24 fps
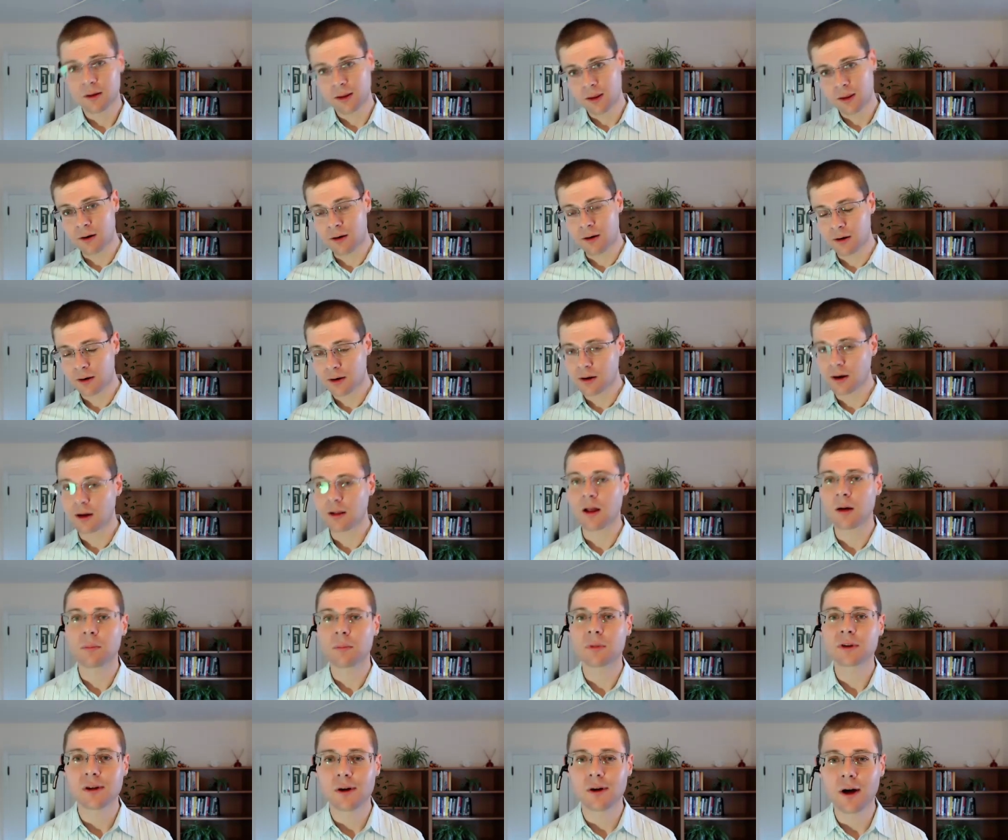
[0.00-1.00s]
here in
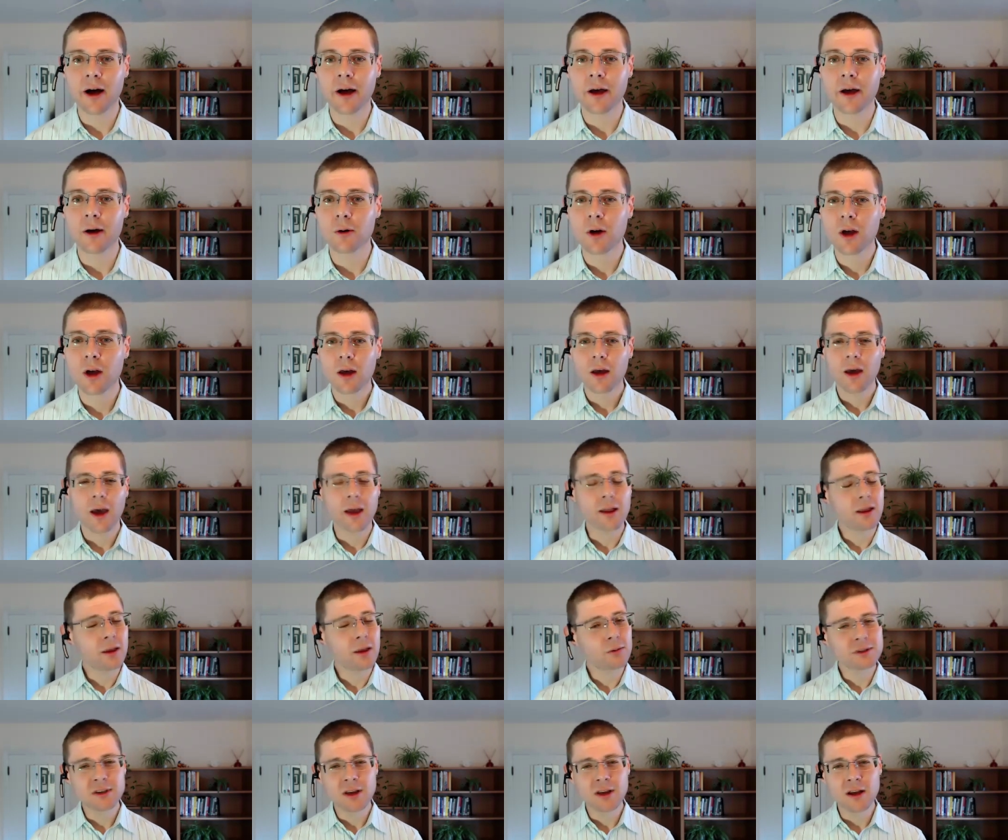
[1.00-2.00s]
Columbus, Ohio, and
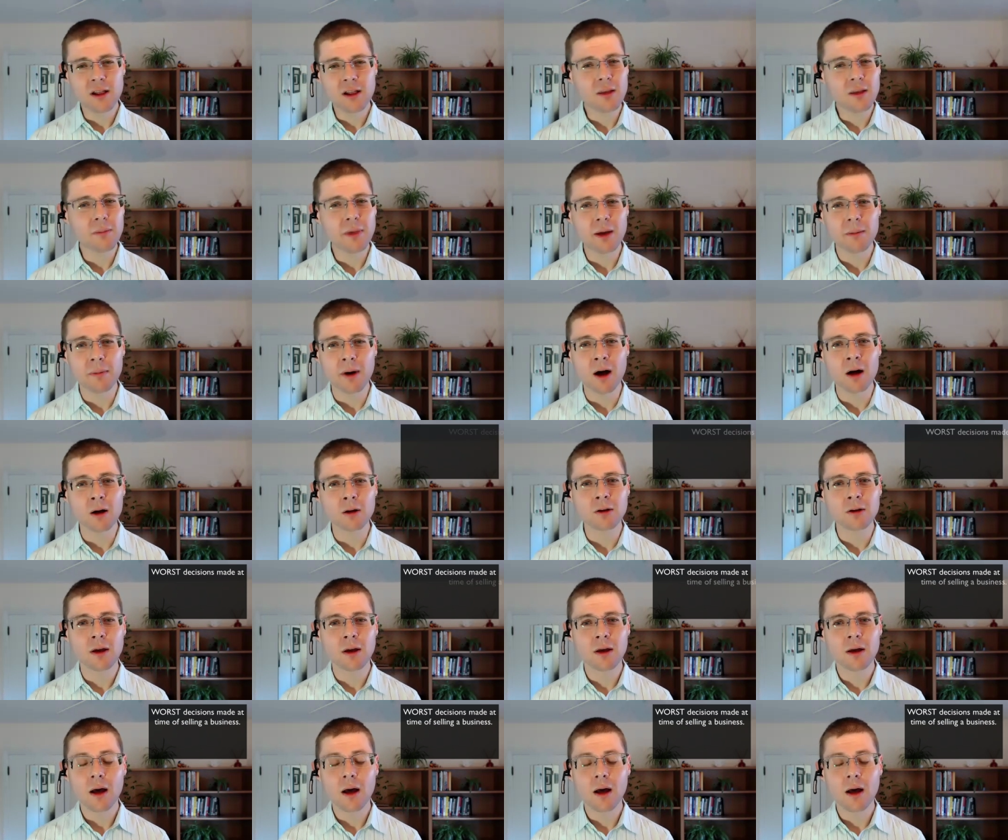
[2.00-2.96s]
he was telling me about